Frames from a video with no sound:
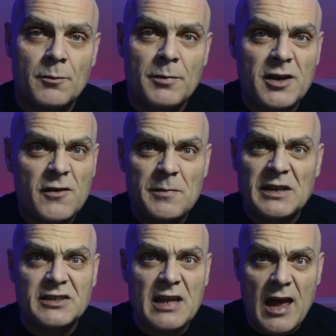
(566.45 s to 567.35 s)
but you've
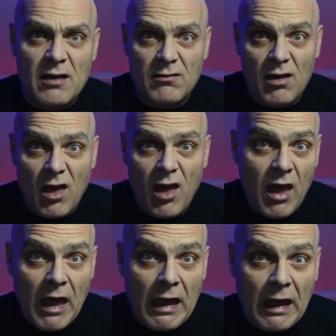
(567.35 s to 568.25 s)
missed out
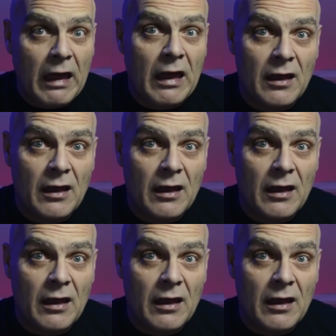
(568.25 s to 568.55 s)
there?